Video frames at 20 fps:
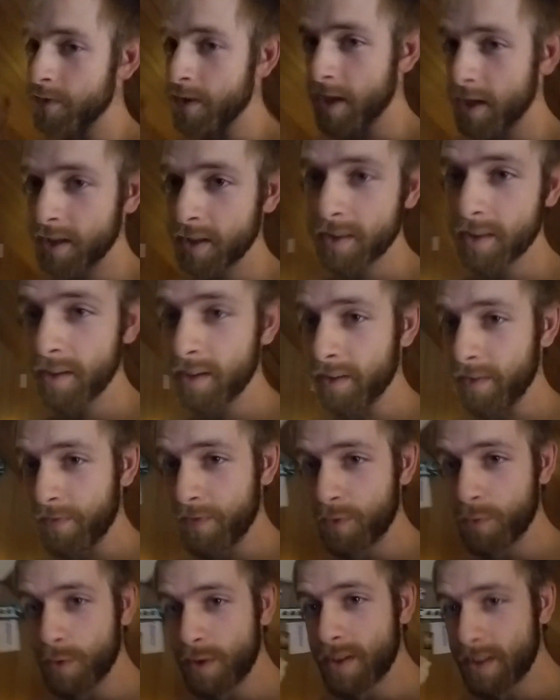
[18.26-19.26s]
anything in
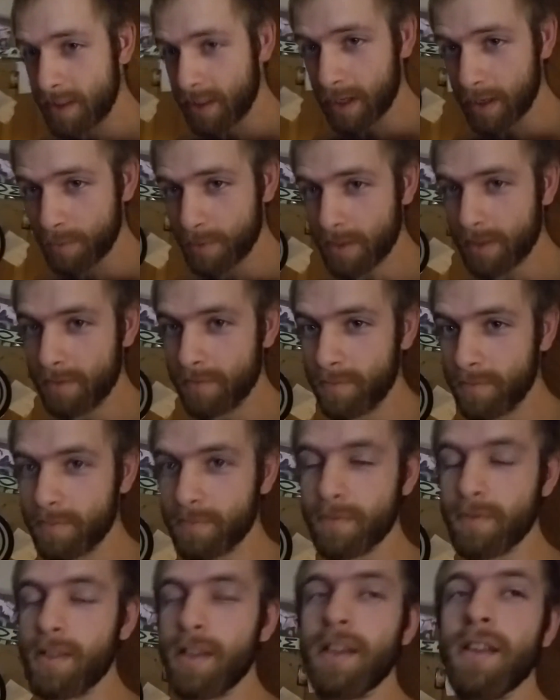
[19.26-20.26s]
three steps,
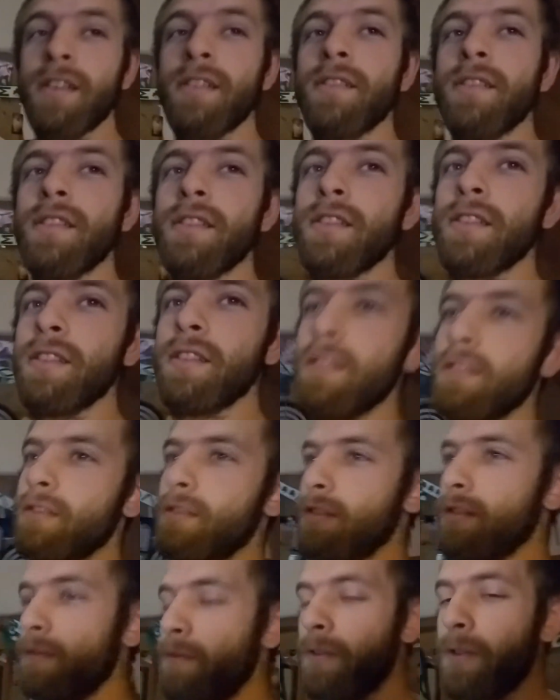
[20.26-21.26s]
okay?
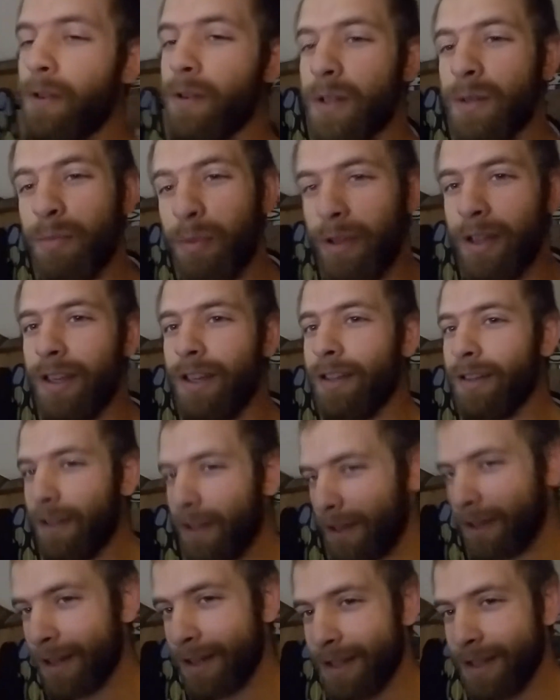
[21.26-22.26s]
The first being,
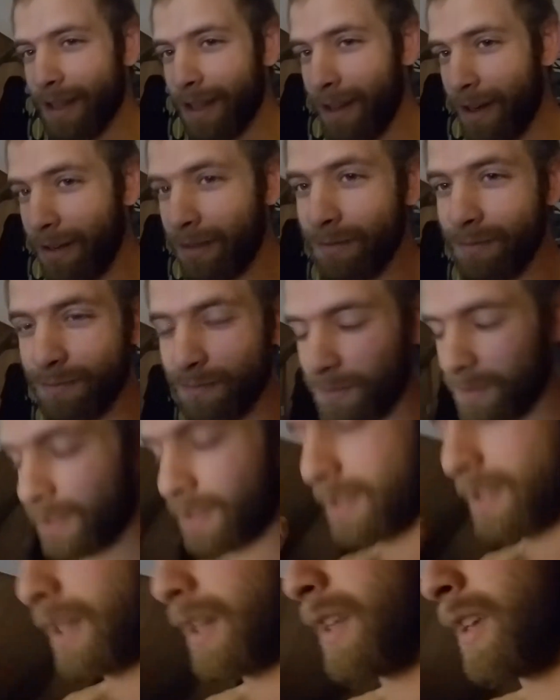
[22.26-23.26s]
like I said,
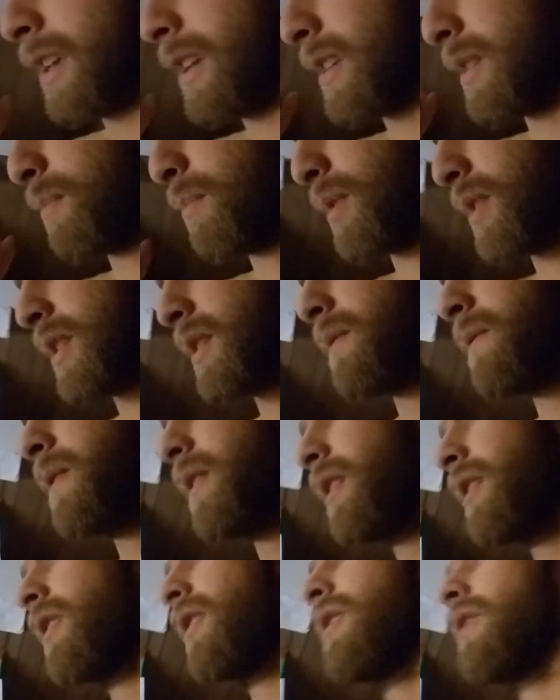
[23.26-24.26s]
setting a
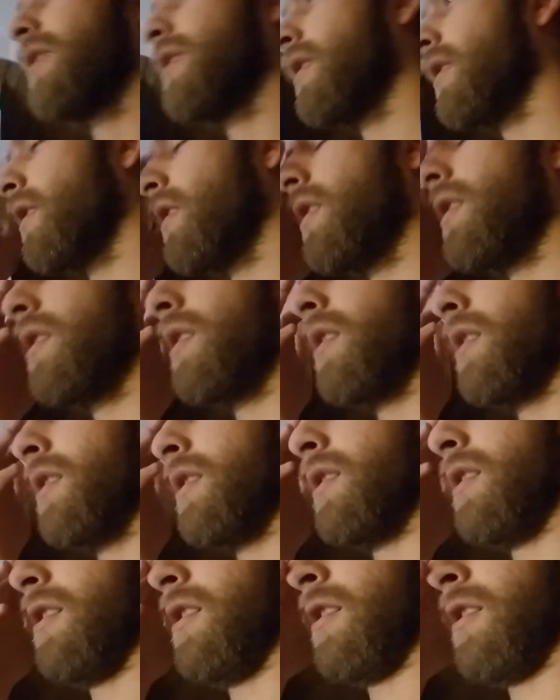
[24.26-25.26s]
specific,
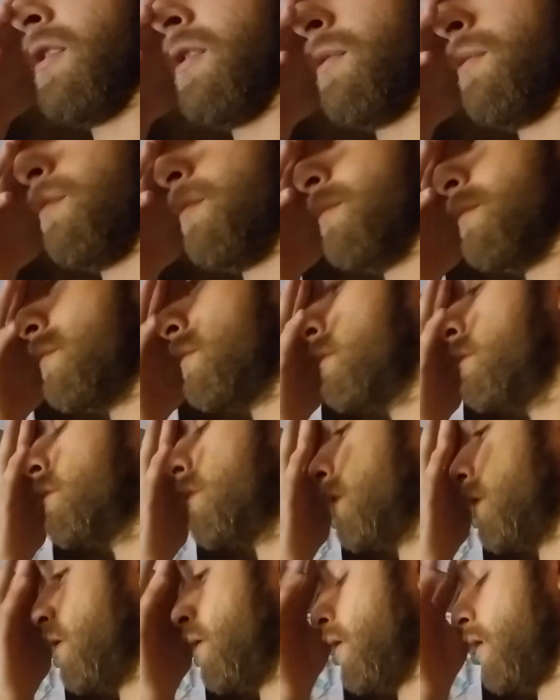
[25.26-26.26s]
um,
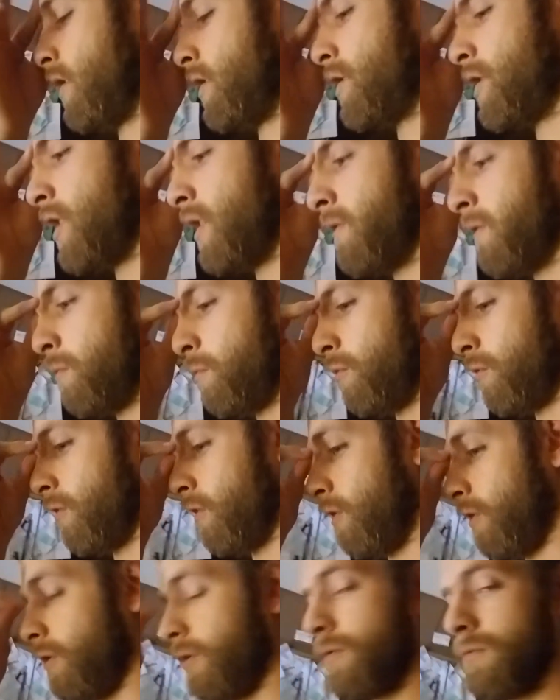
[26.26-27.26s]
achievable
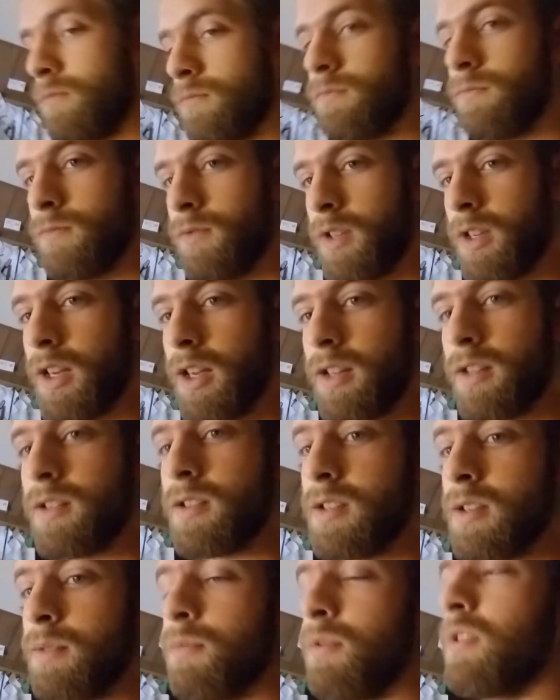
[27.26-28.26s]
goal, okay?
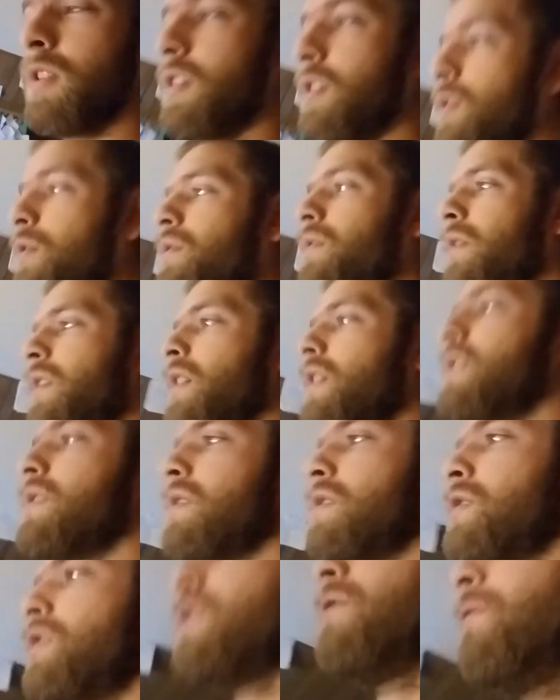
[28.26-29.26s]
Something that you think is
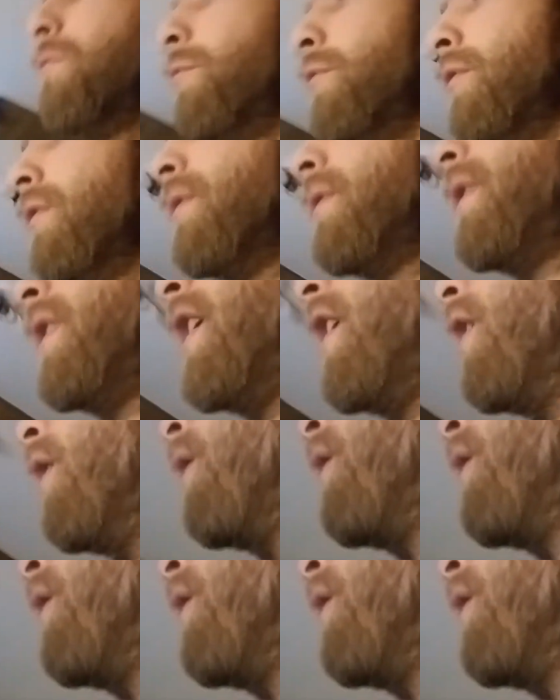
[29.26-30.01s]
achievable. Now,